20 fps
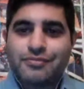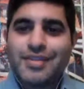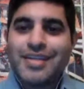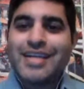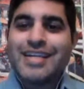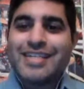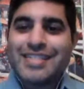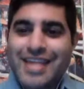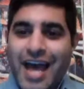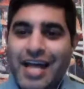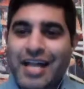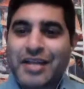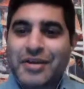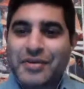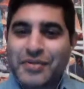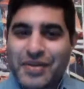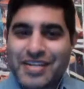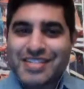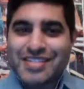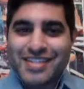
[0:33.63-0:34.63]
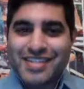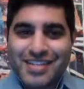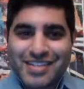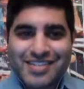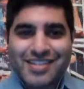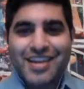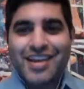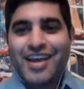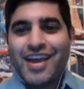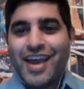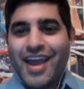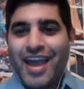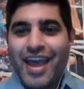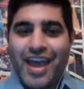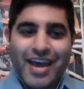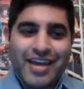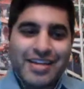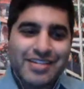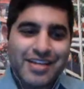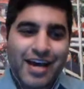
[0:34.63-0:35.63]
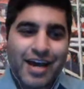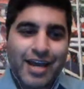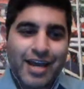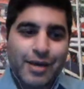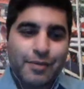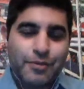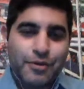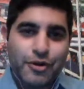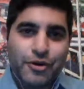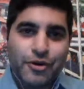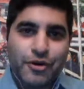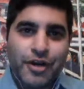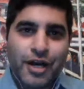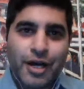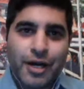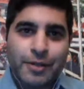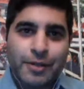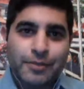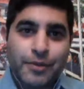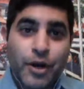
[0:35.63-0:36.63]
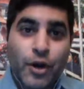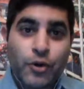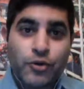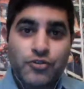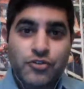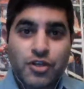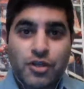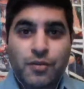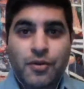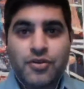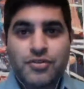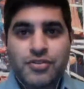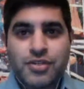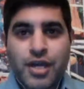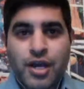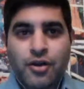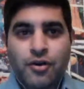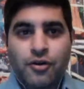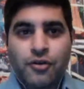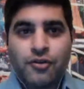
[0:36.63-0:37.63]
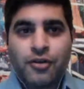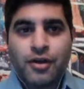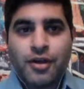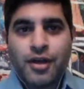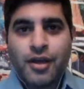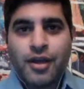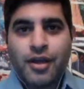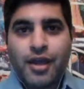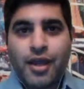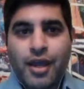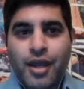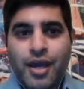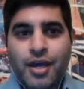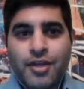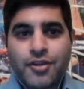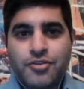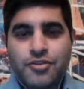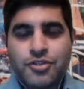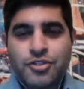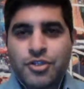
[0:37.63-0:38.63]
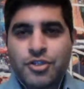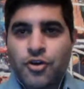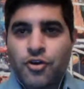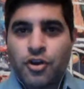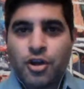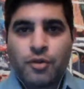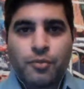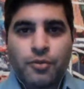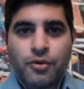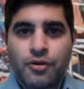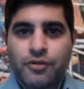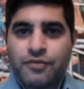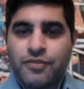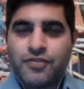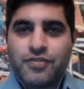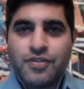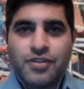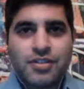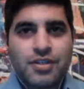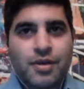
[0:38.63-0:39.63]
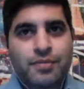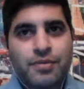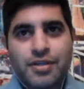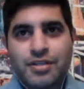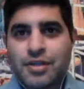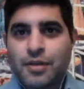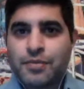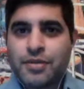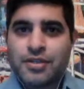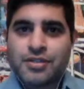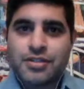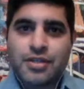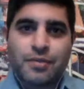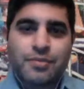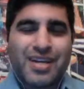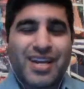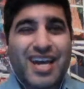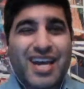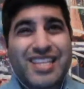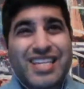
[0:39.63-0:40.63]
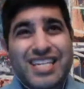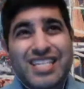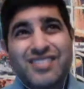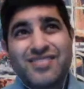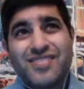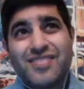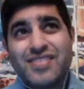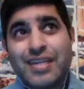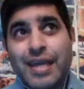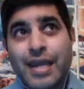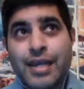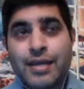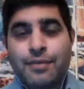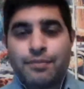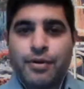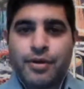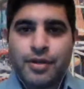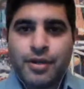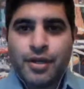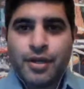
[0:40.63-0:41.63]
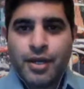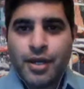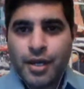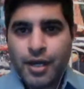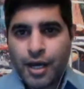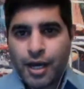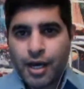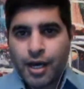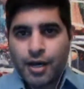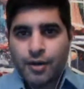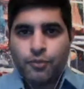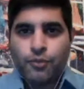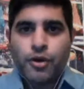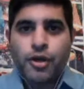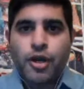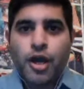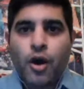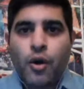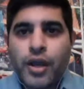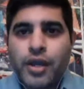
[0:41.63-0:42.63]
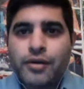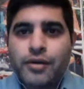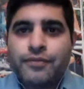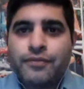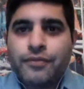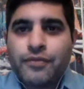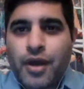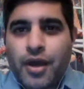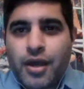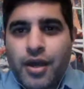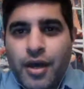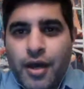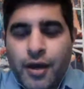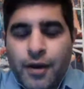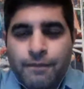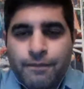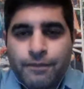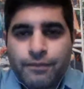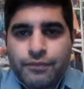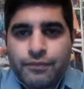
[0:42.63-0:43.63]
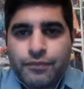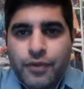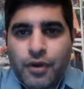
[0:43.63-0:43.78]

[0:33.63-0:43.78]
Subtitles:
Exactly. What is this? And I am your host, Kabir Segal, and this is show number 50 something. I think it's 58, but we're going on,